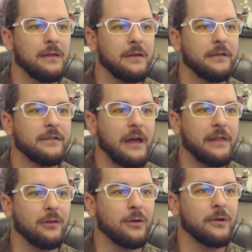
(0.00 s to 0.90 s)
These
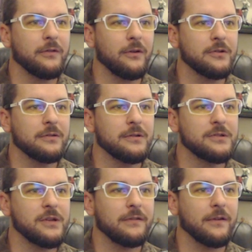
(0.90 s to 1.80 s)
Death Lords are
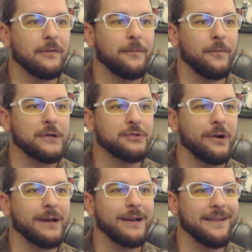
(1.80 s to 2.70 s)
just as
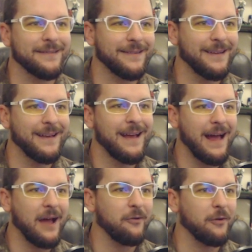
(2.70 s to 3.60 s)
frustrating as
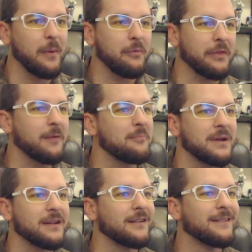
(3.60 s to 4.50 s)
I remember them
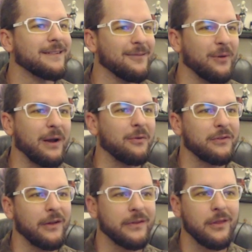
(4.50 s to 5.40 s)
being when I was
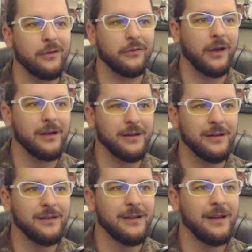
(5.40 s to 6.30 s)
on the other side
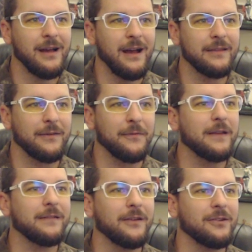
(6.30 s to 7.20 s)
as a
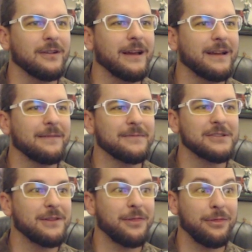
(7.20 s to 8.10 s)
face hunter, like
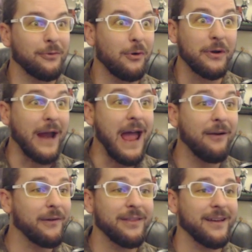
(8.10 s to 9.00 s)
just throwing
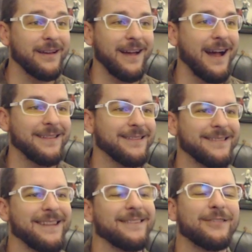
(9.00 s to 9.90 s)
everything at
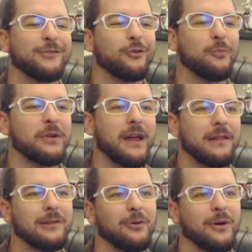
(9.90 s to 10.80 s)
that stupid
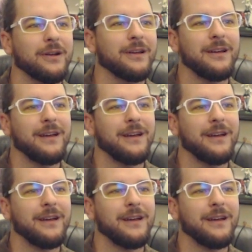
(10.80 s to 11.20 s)
Death Lord,